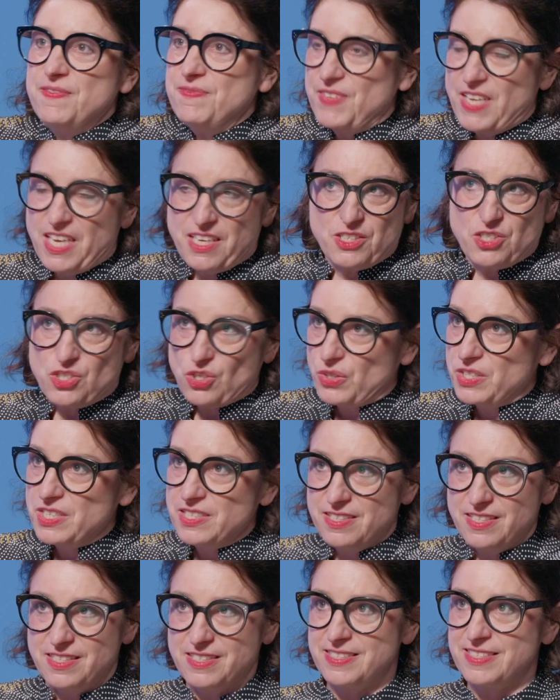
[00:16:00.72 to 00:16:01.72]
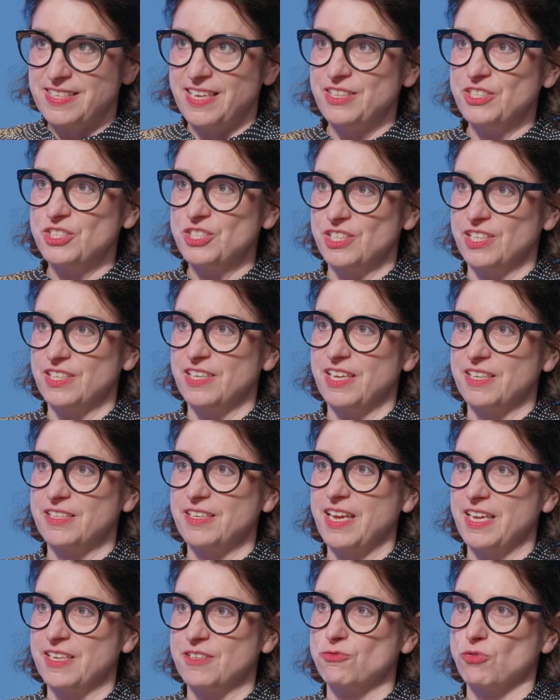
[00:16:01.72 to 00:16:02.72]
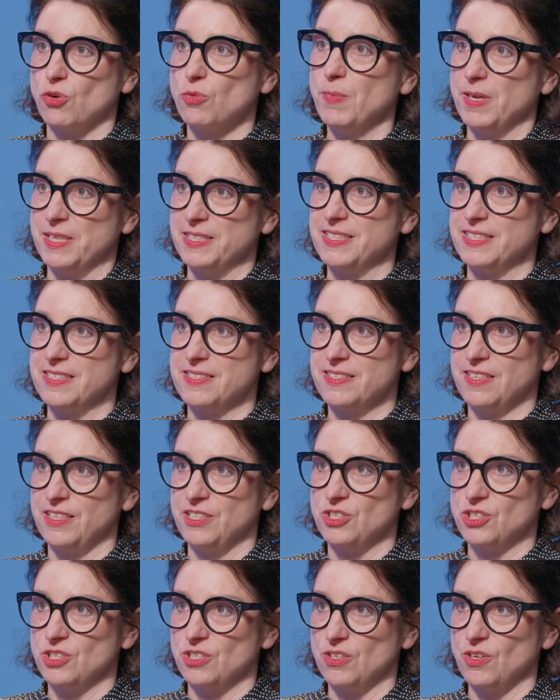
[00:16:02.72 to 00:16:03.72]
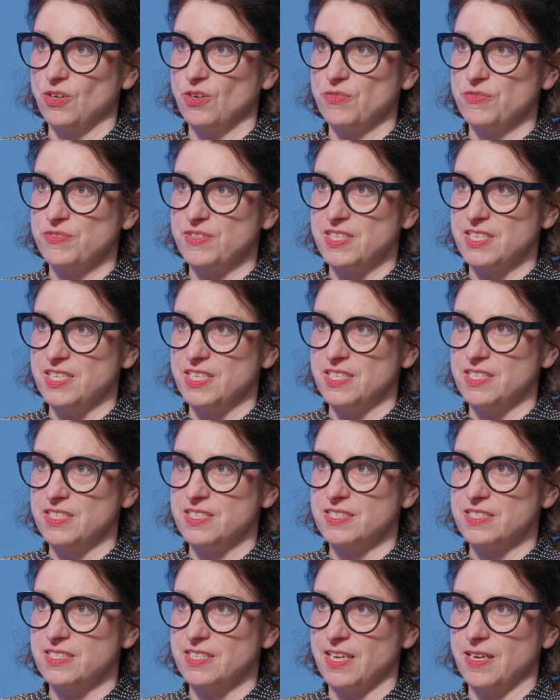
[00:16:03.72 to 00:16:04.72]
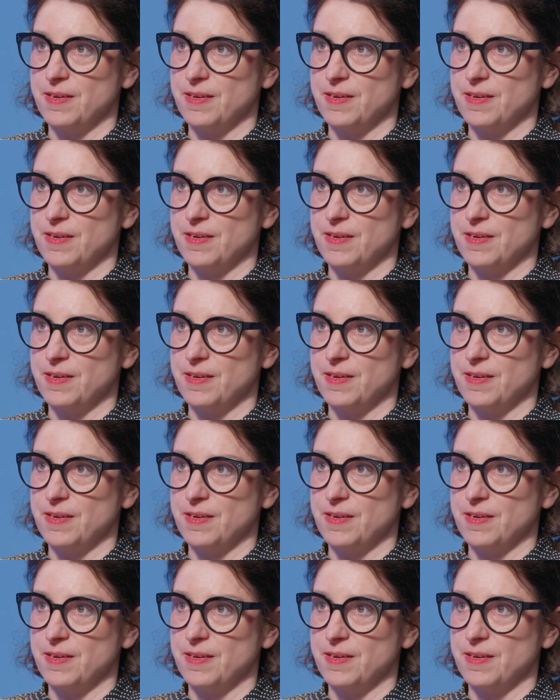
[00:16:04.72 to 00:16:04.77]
exoticization and romanticization of these